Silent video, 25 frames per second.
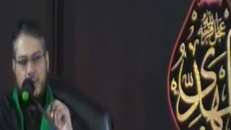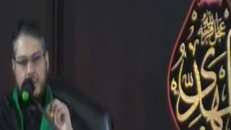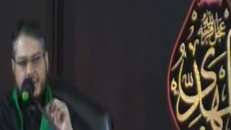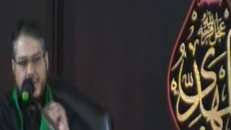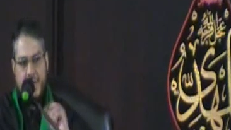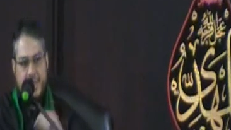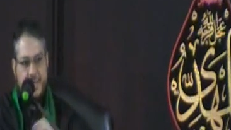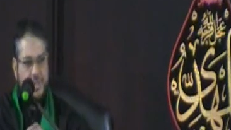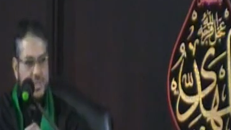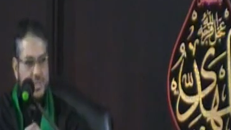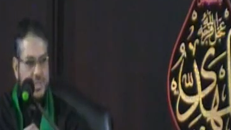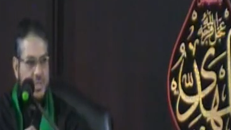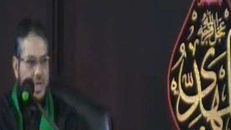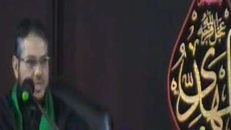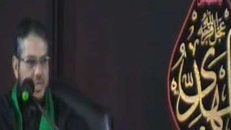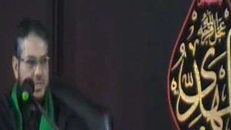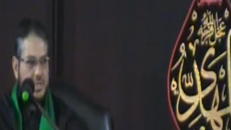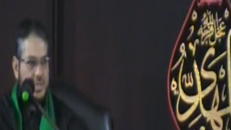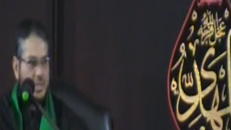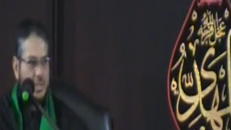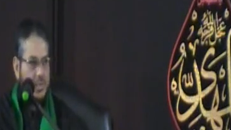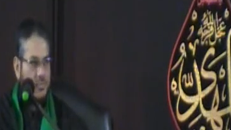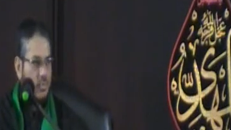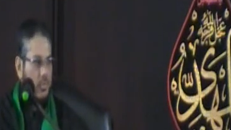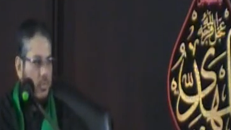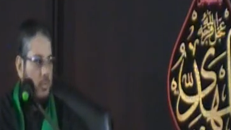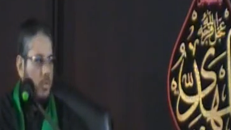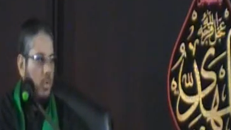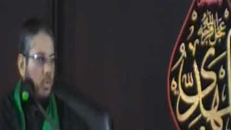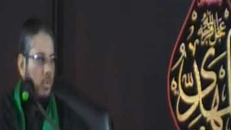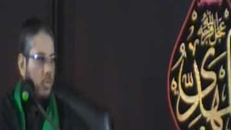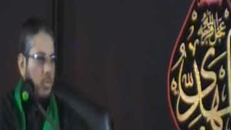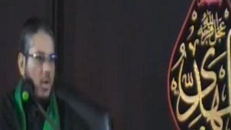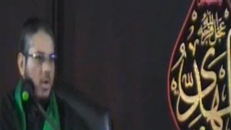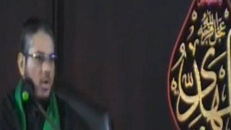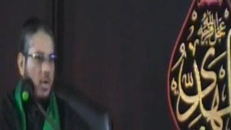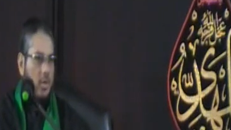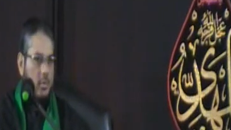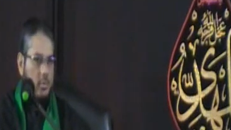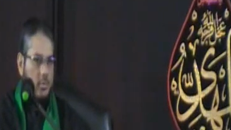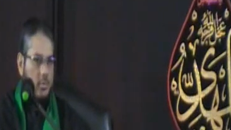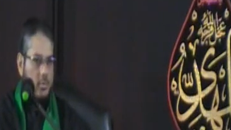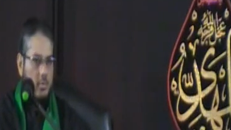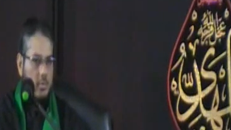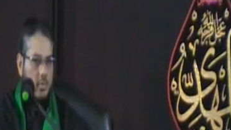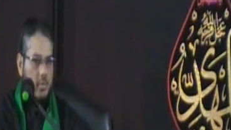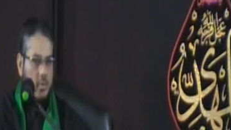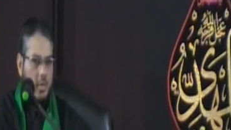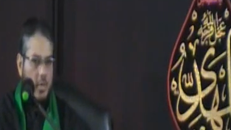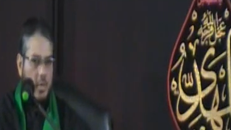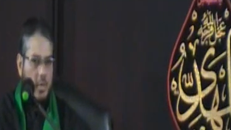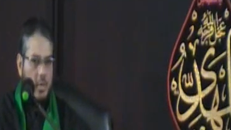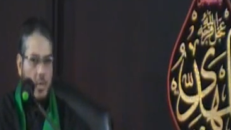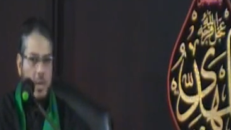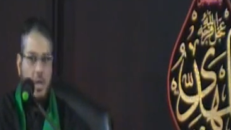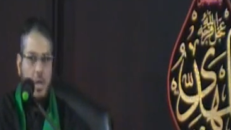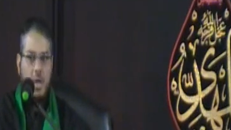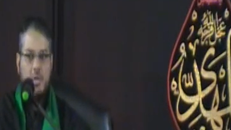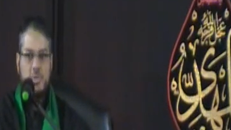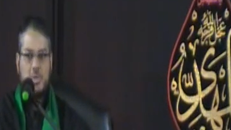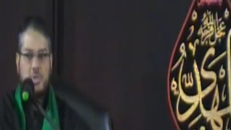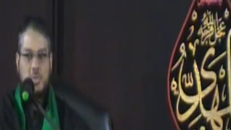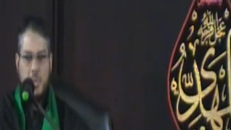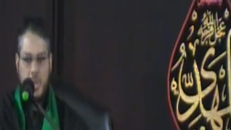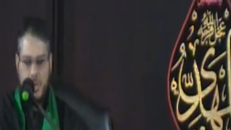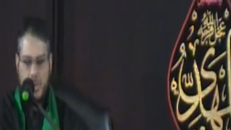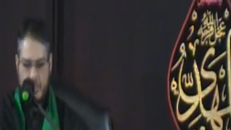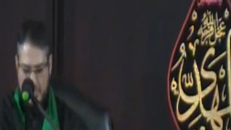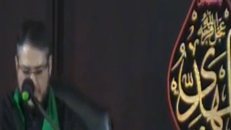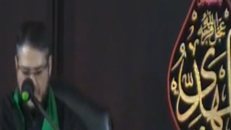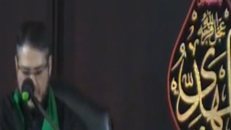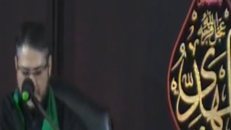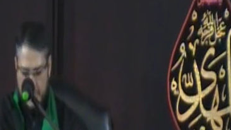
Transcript: get this answer from the Quran. Allah subhanahu wa